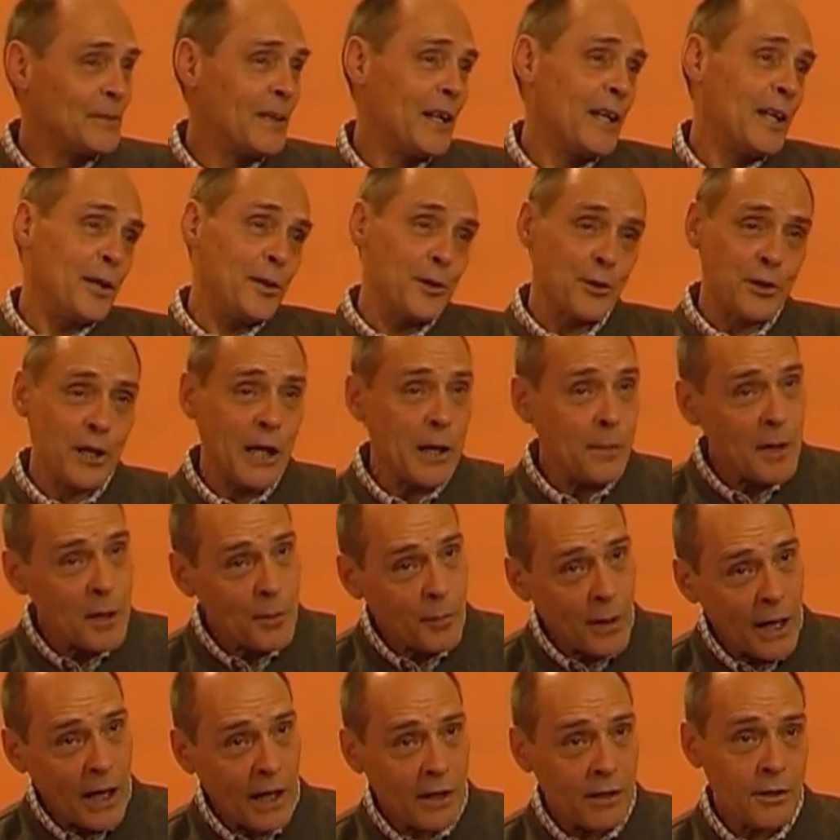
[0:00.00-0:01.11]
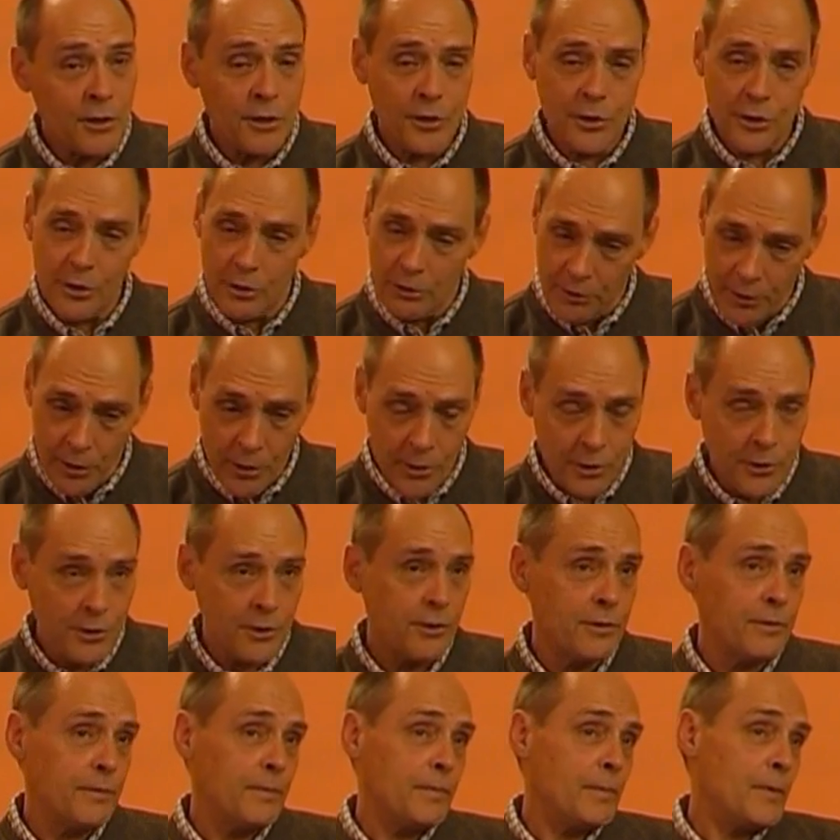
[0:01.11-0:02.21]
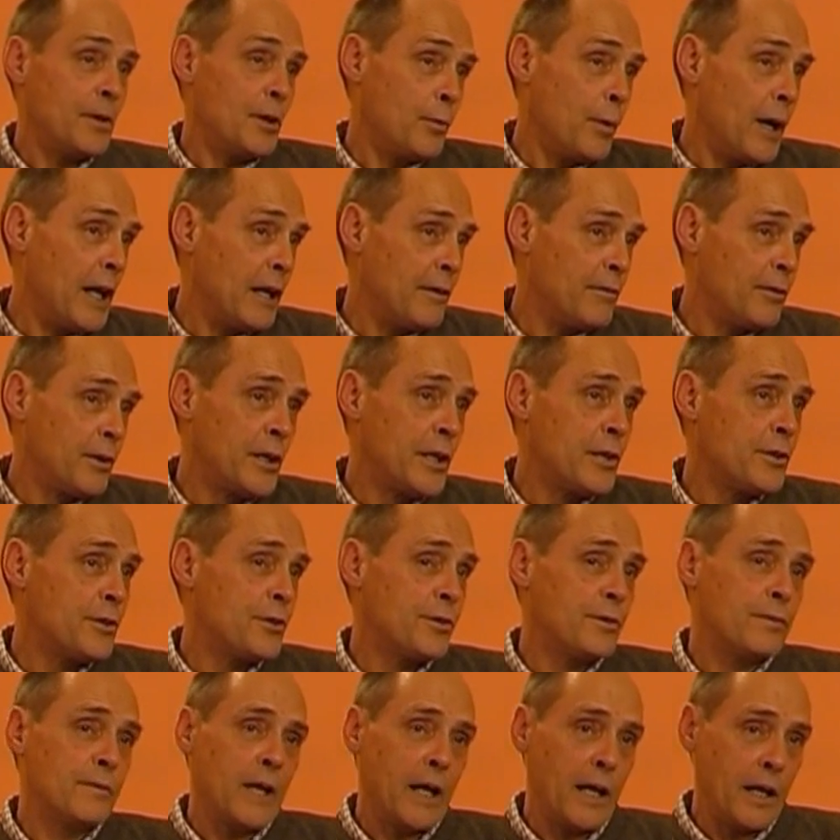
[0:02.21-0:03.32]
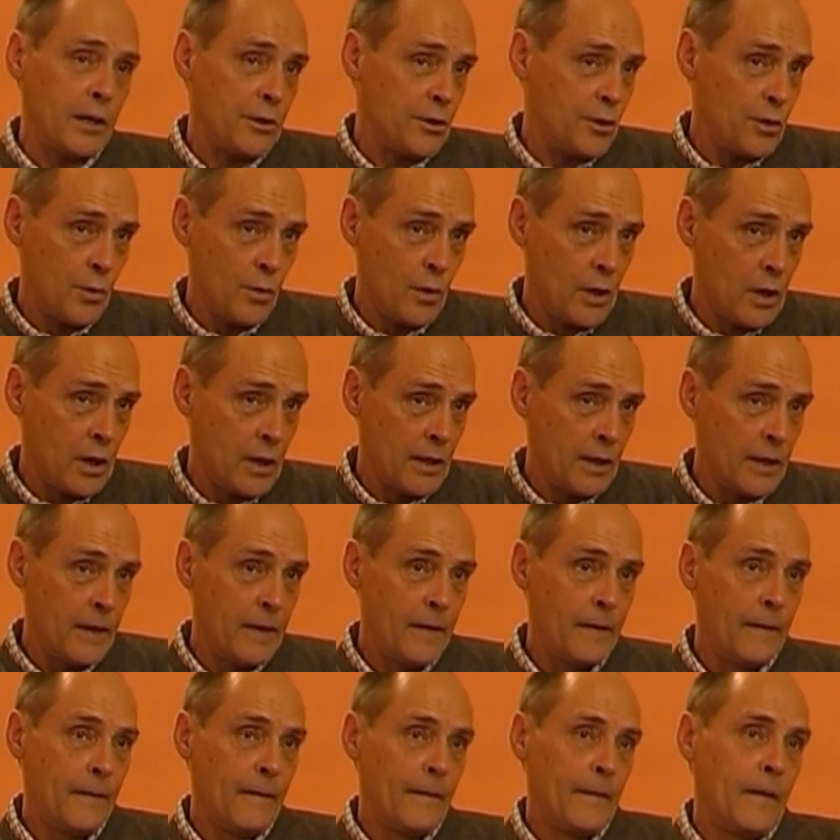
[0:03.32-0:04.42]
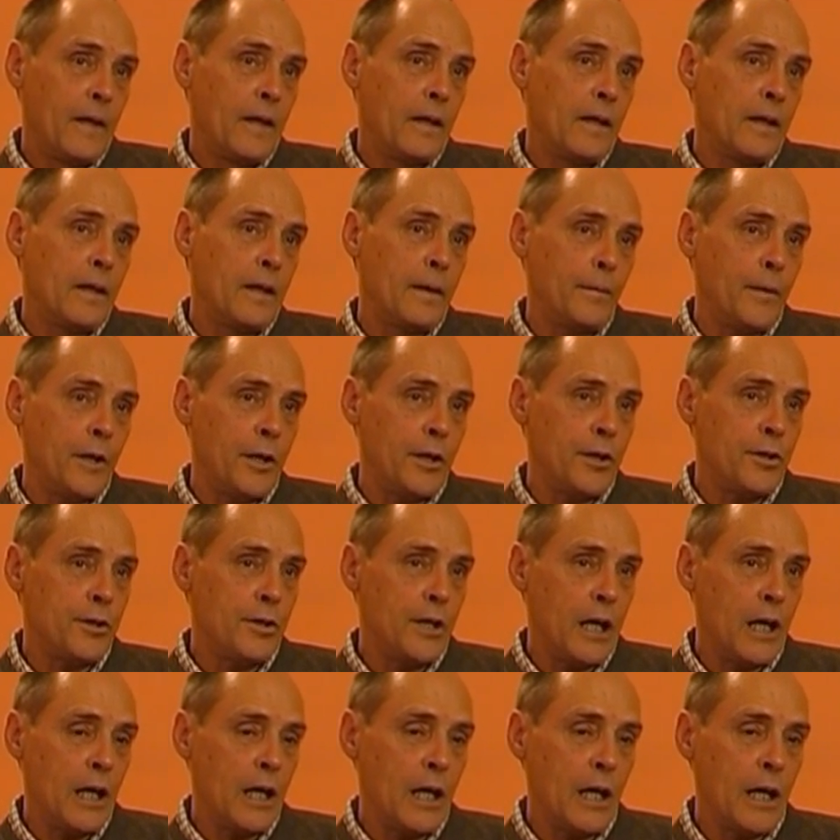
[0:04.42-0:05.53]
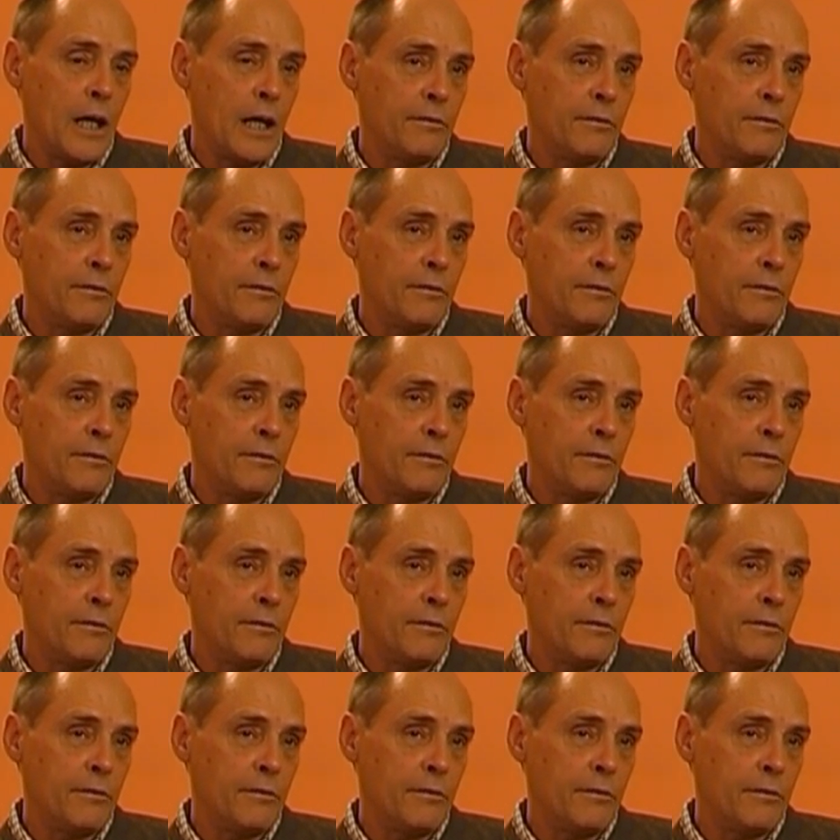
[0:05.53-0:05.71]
your sleeping patterns, your thirst, your wakefulness, and so on in your daily life.